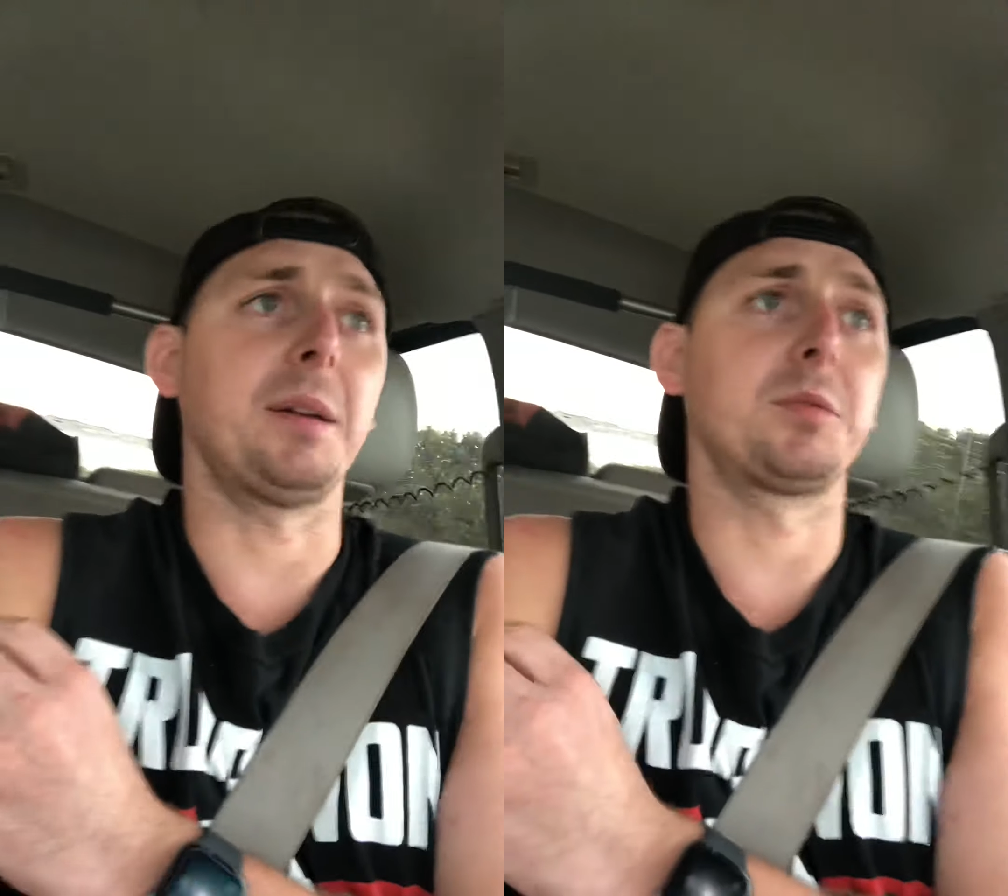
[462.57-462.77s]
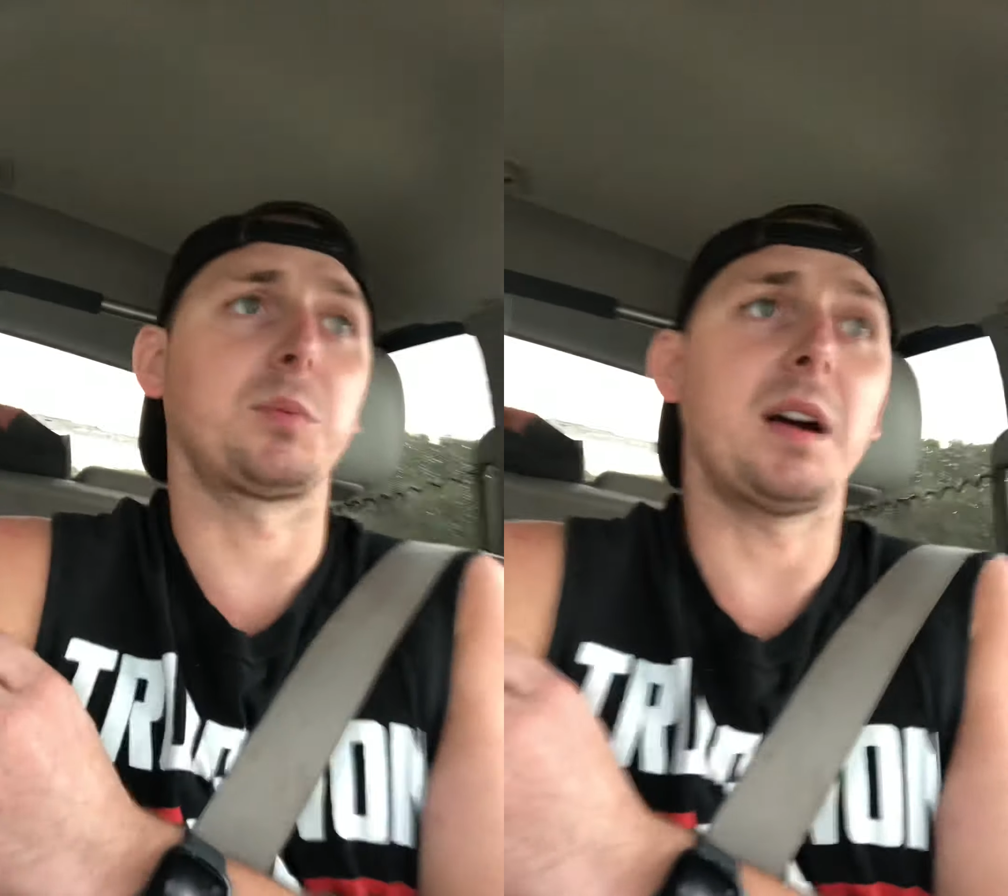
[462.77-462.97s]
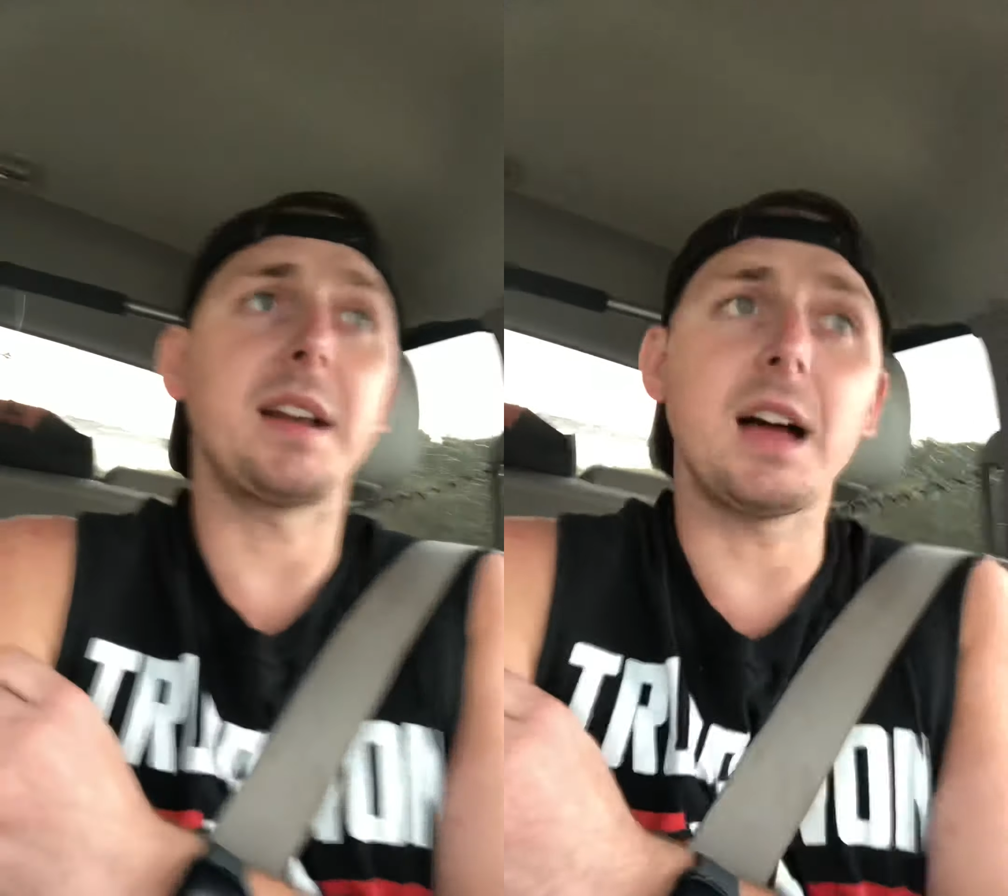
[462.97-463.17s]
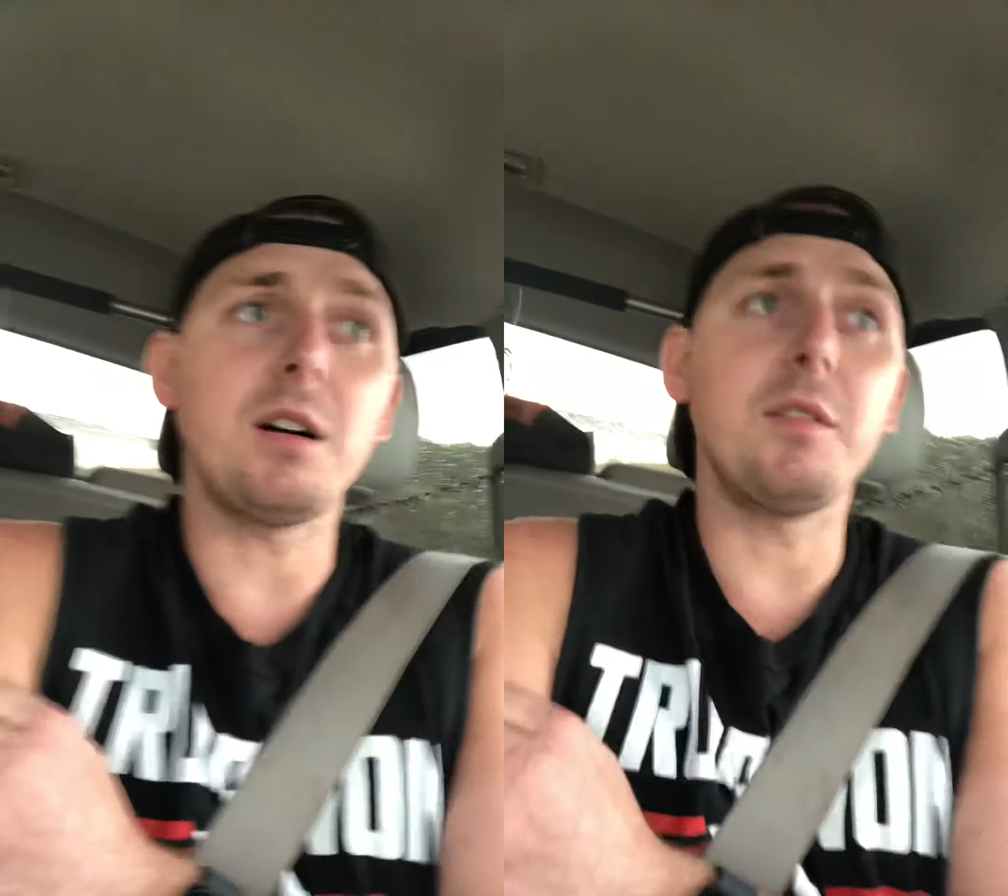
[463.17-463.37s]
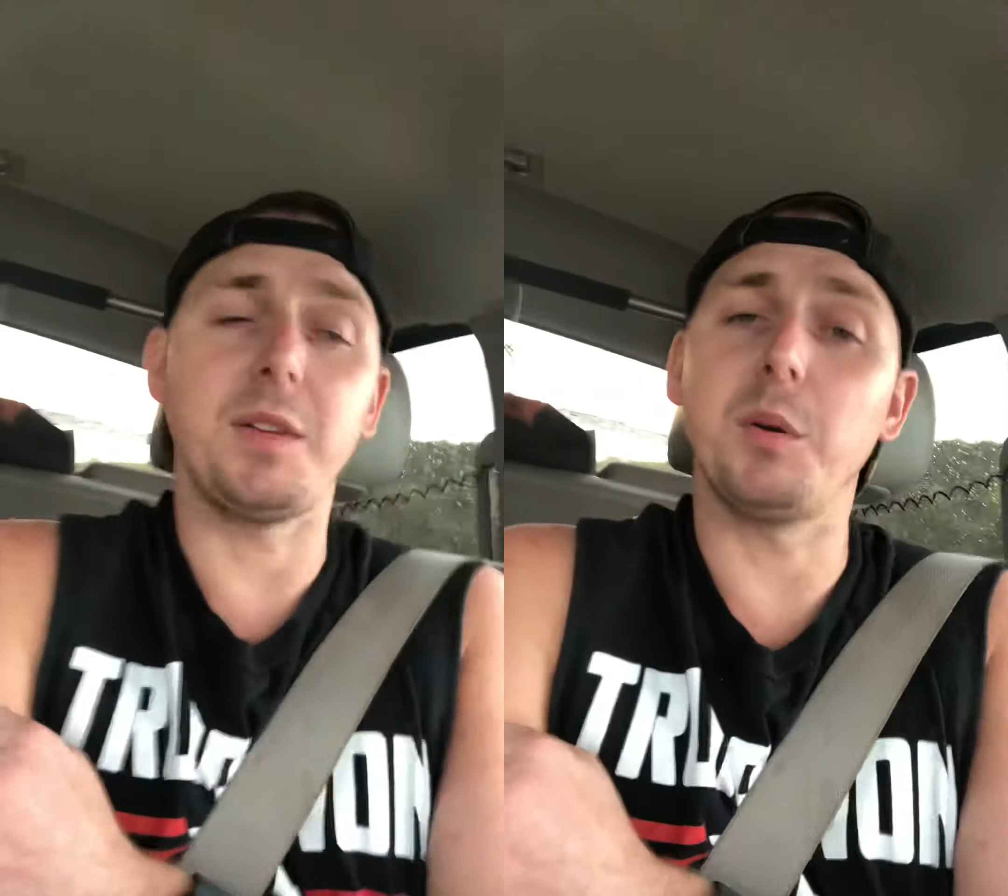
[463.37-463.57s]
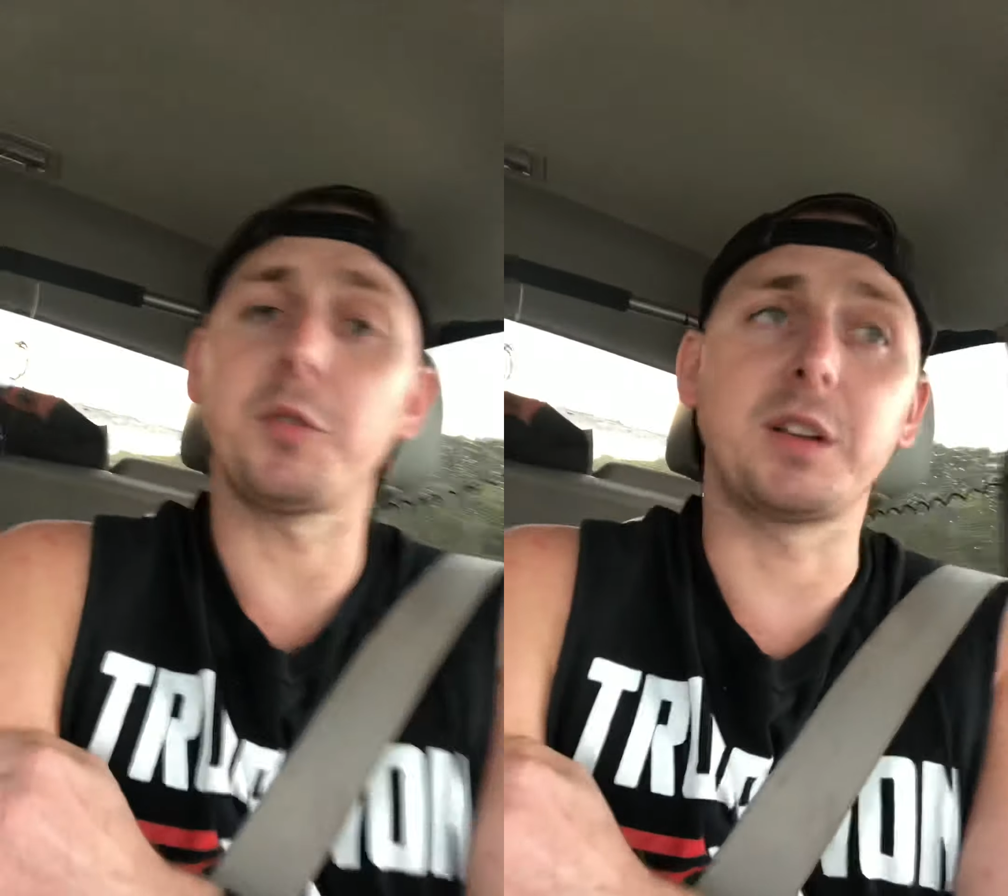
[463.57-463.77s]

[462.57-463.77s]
So right now, if they want their